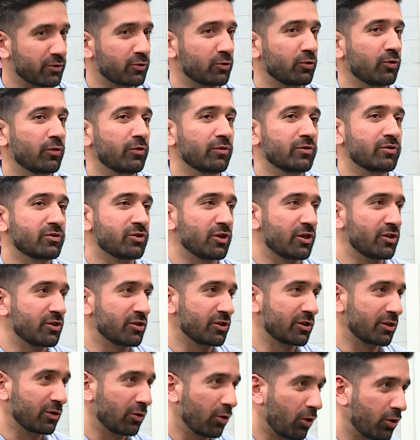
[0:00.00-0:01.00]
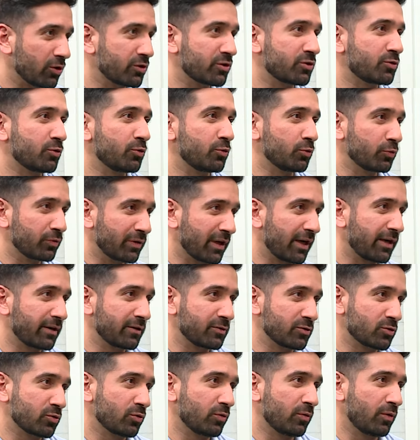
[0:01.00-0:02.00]
So changing laws to do that
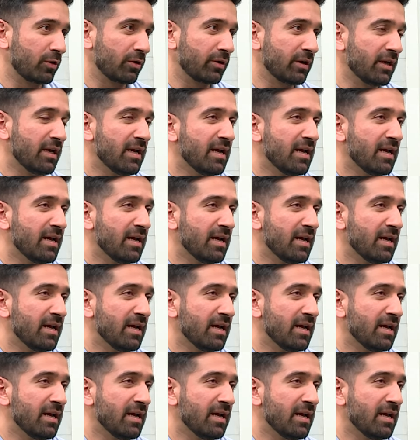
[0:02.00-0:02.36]
and so on.